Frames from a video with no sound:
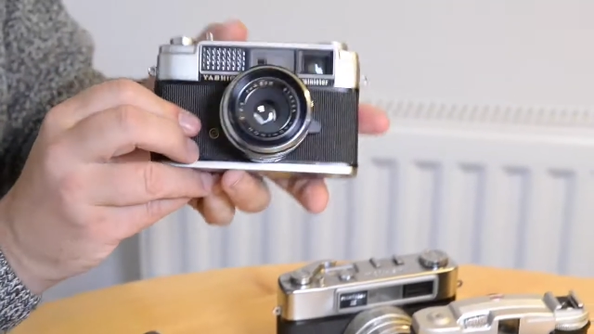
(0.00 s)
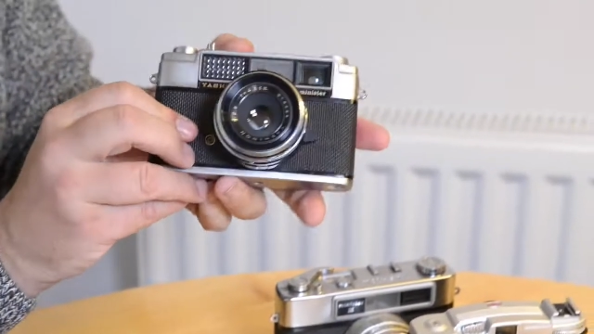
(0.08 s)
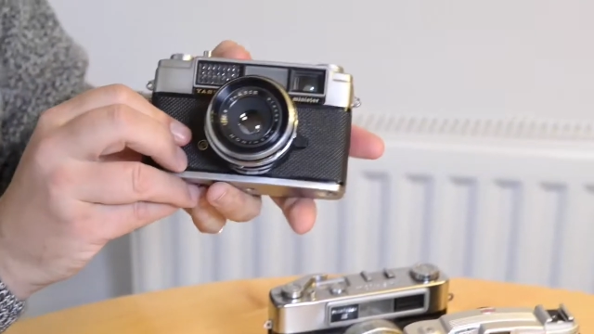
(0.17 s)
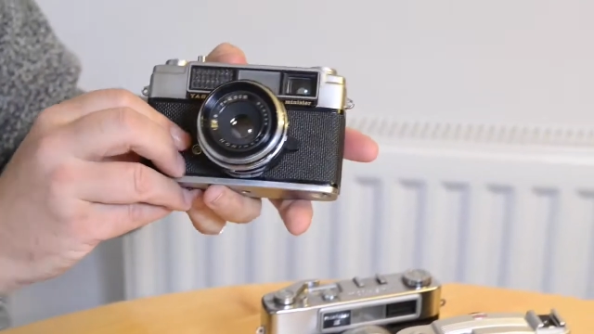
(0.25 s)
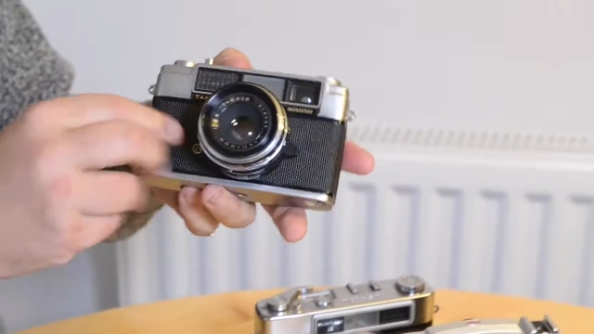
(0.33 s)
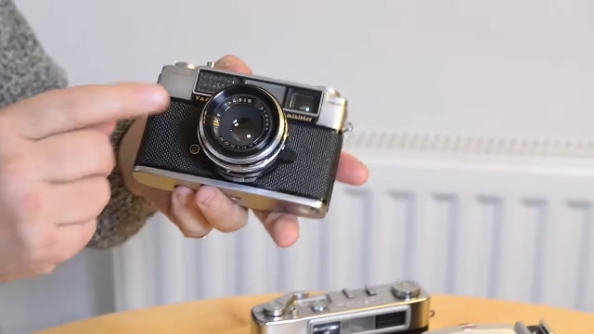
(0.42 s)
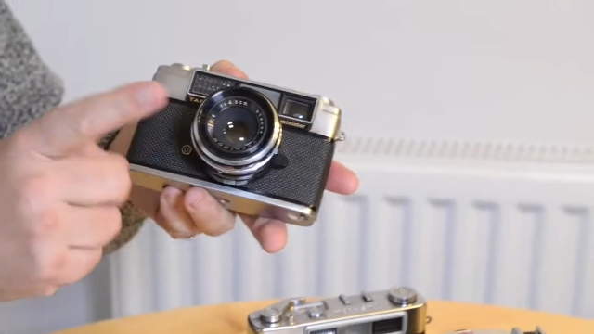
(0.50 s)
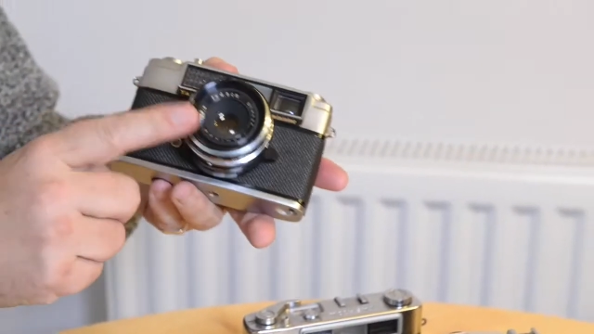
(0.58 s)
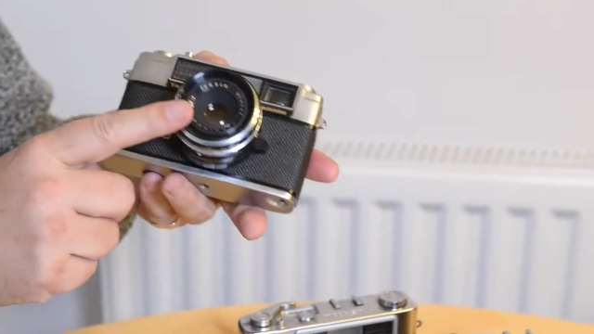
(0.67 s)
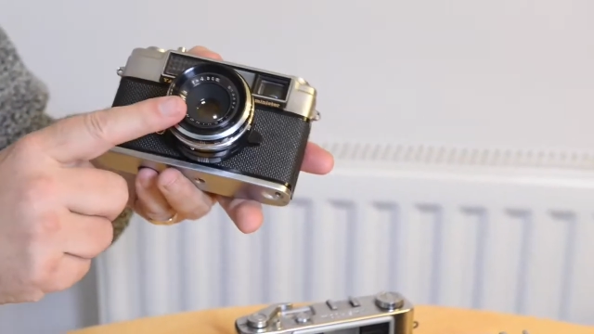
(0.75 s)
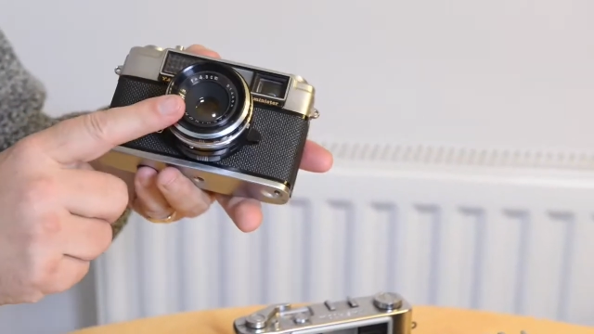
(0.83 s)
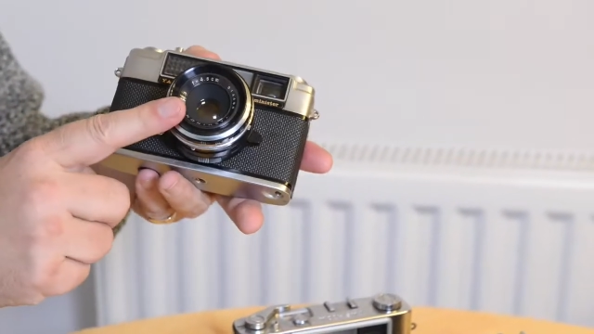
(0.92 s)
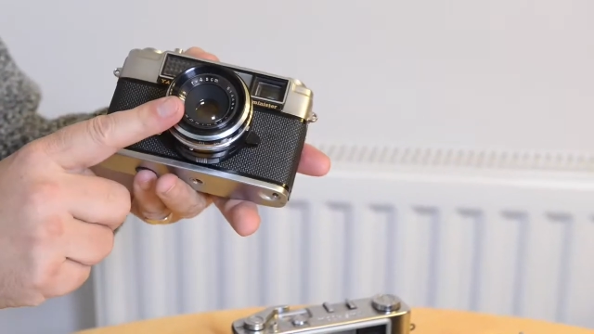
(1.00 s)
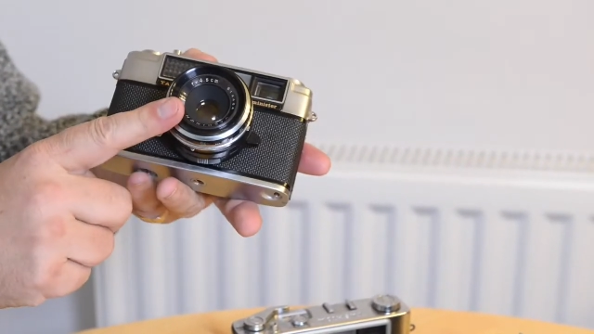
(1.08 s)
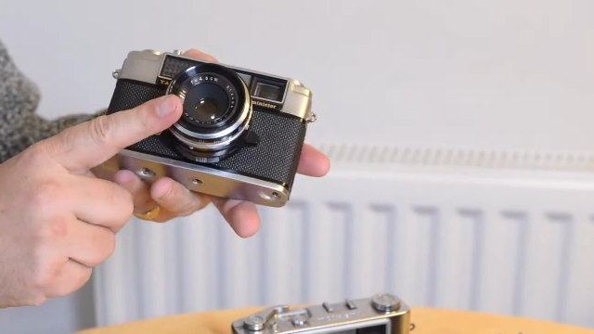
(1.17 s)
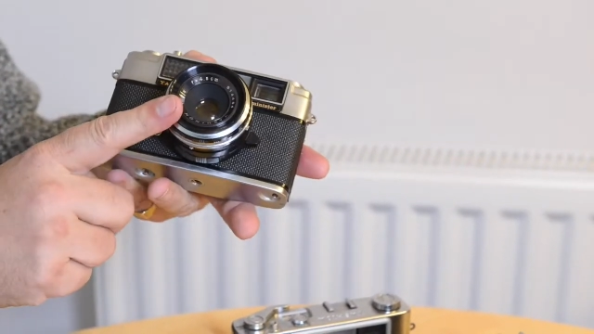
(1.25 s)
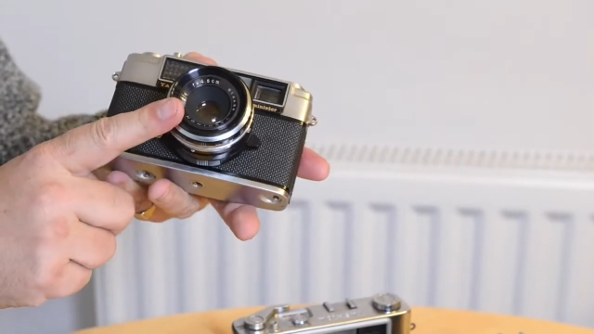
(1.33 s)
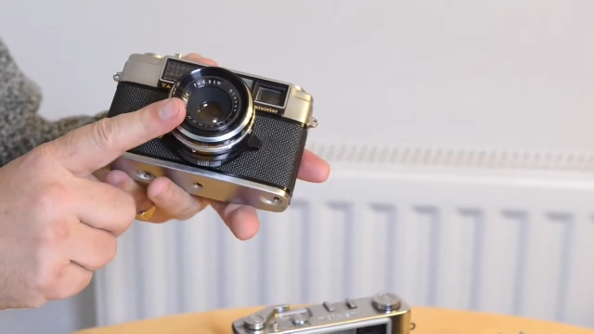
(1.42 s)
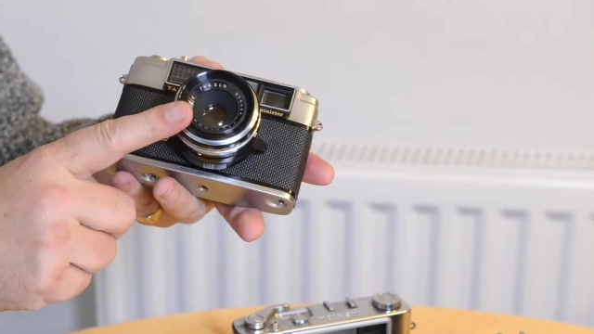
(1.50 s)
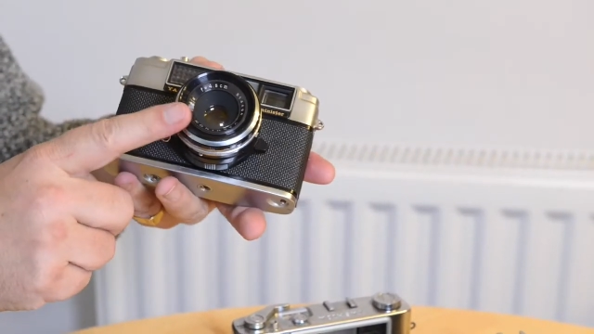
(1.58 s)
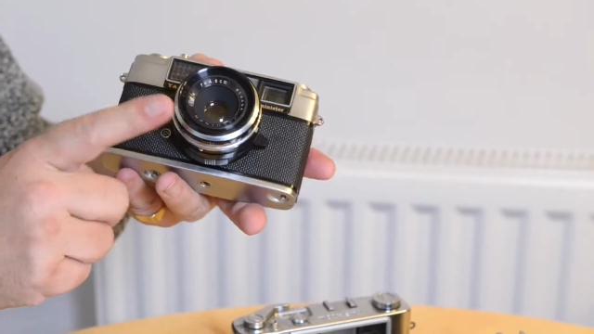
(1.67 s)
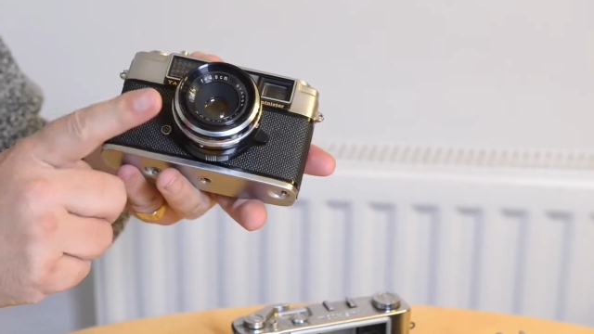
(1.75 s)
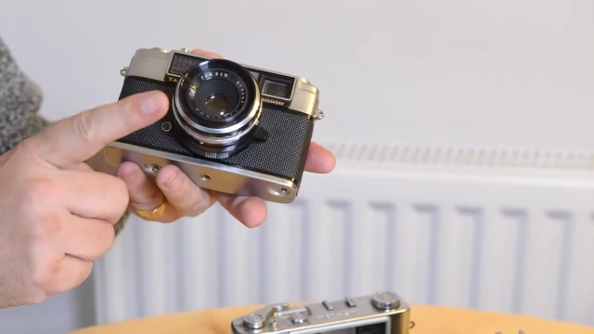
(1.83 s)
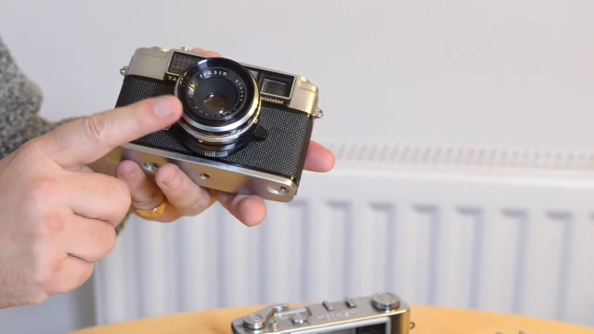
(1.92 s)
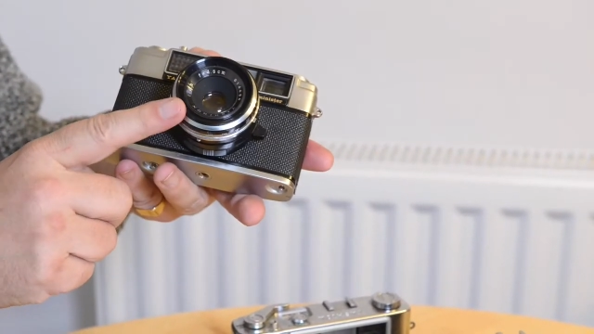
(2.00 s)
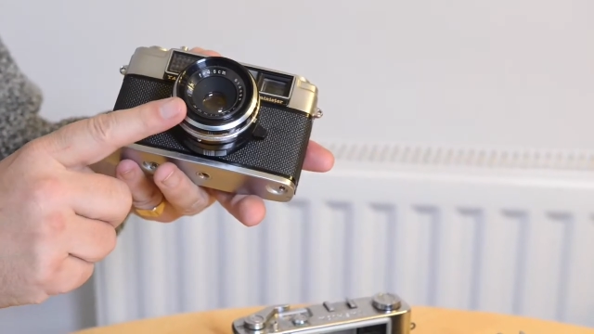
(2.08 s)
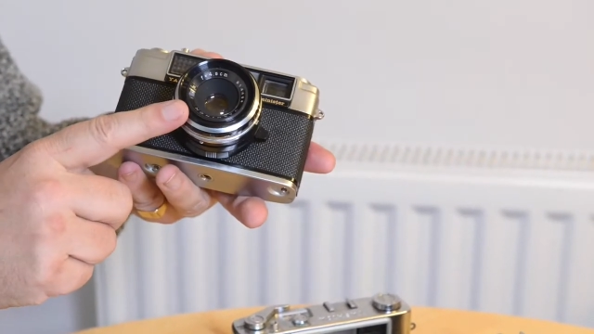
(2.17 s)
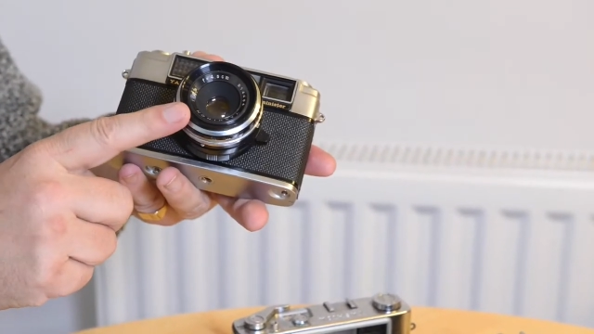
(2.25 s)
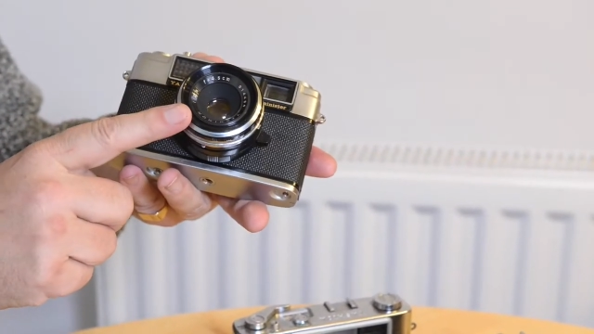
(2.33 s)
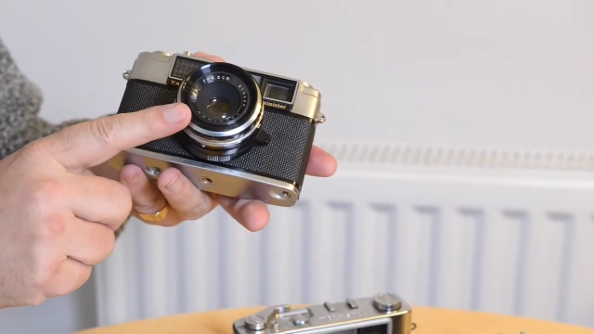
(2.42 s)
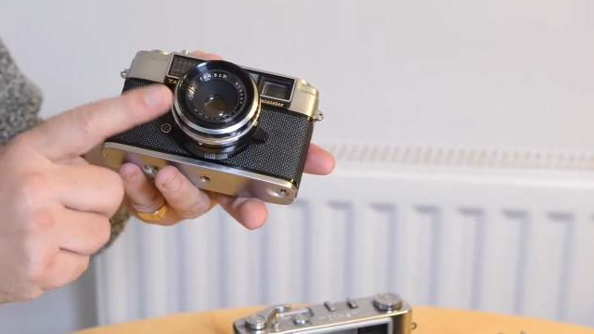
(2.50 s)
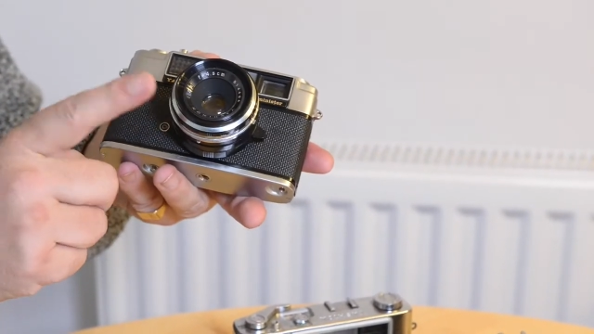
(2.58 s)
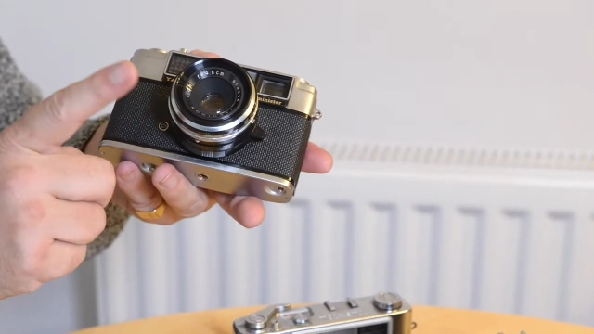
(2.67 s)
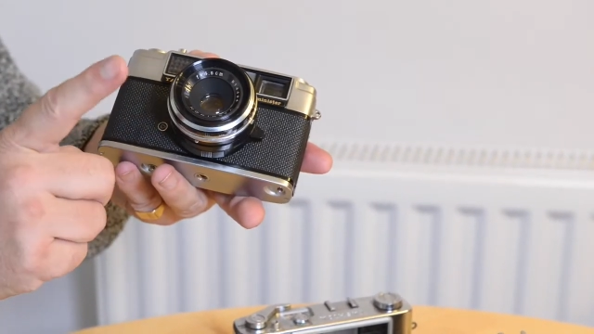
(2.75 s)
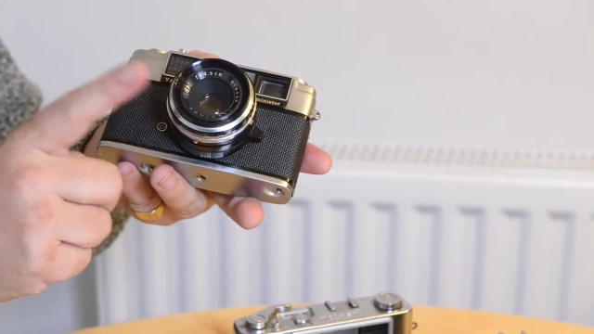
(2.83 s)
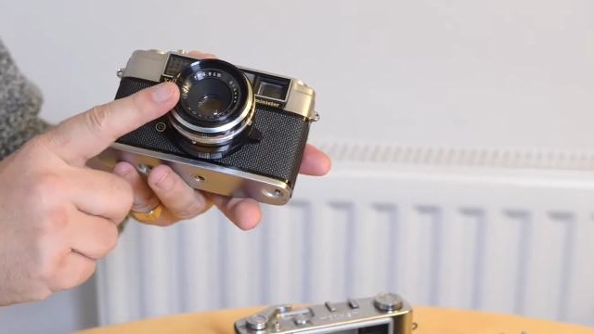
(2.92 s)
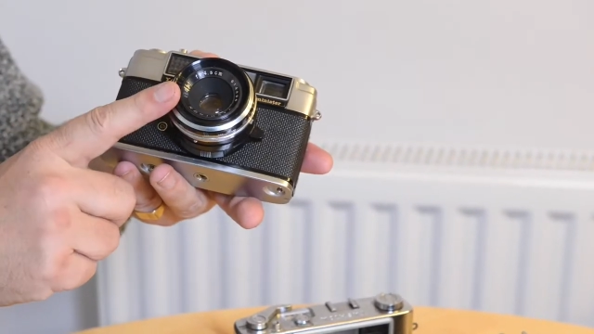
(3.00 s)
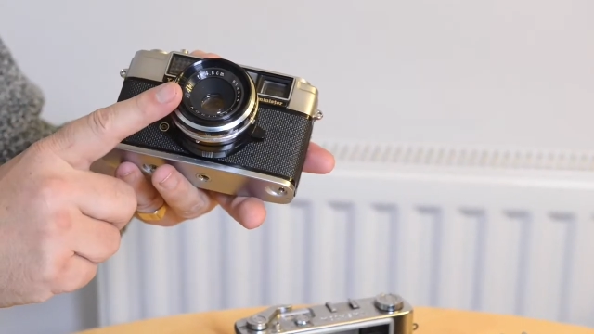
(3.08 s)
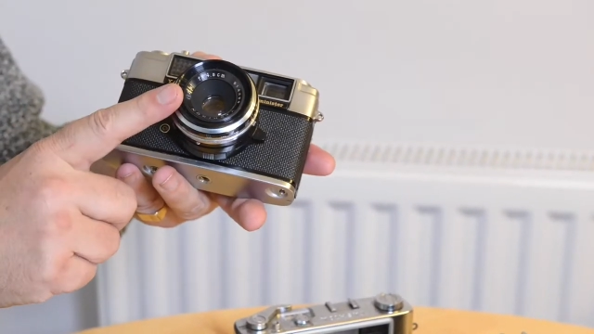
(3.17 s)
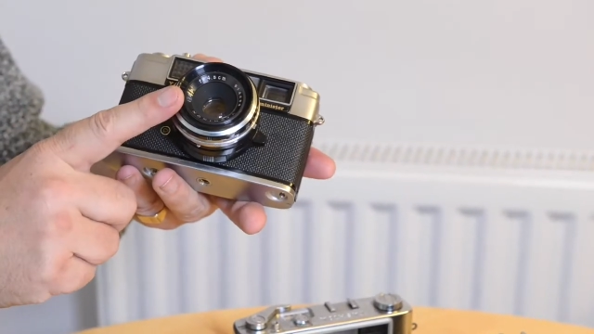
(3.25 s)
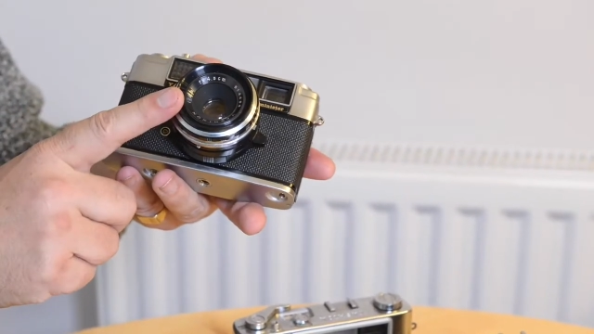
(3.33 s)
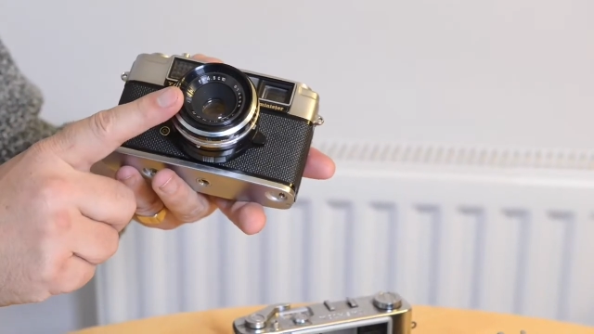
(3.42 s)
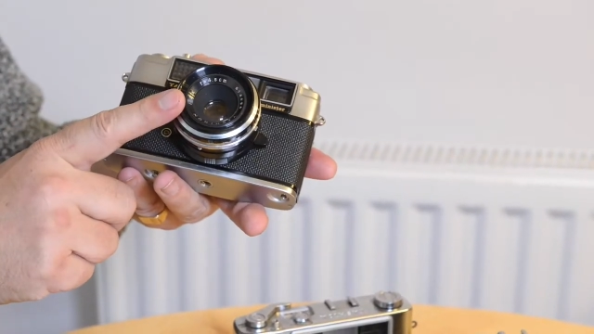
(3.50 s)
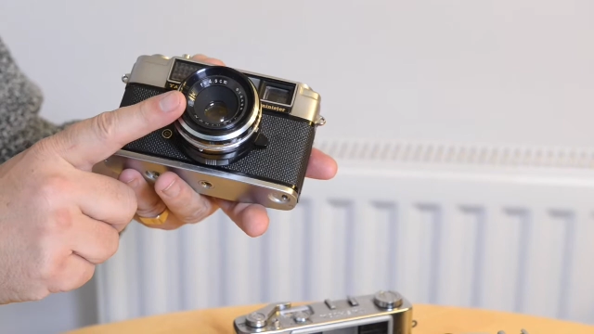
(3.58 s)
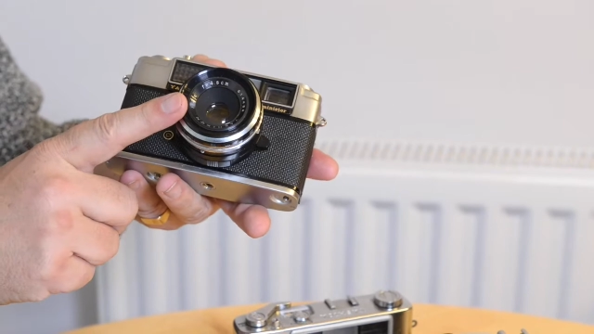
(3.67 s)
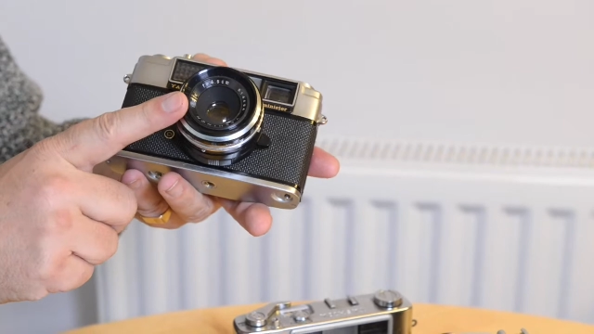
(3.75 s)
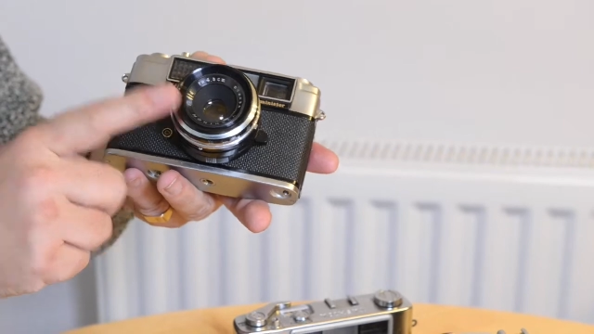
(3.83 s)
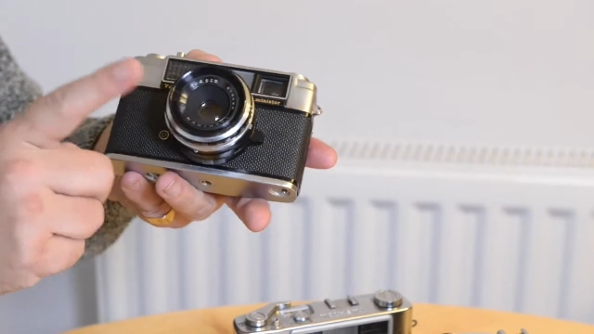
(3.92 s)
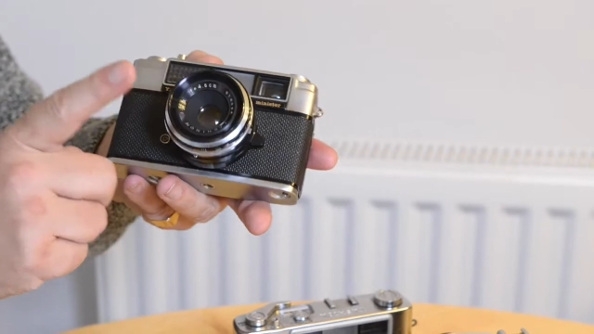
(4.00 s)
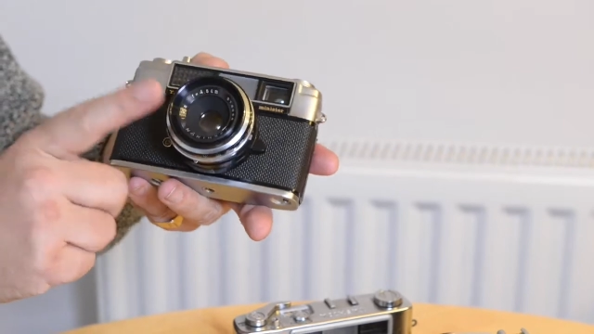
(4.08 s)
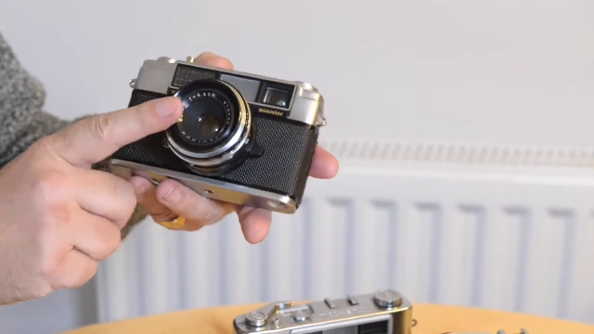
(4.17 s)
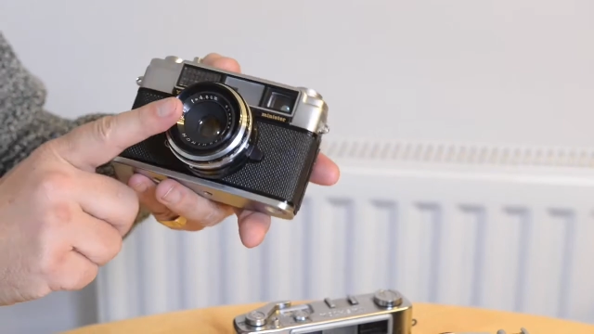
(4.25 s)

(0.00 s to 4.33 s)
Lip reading: [unreadable: no face in view]